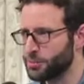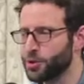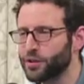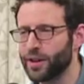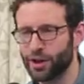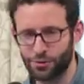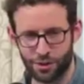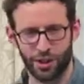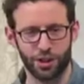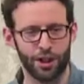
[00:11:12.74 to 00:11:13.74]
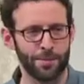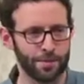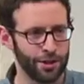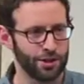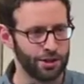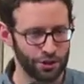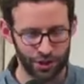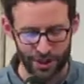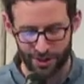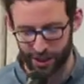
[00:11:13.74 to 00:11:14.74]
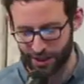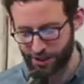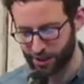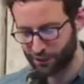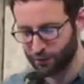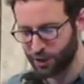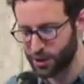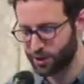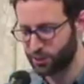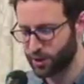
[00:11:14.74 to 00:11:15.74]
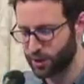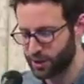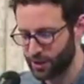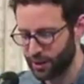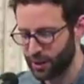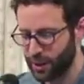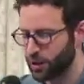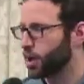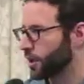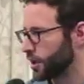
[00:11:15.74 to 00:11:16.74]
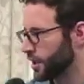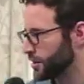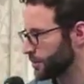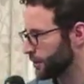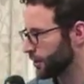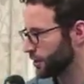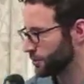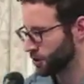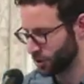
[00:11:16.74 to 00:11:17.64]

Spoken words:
the mood of the house was kind of shaped by these two genocides. The first was the Holocaust. My father was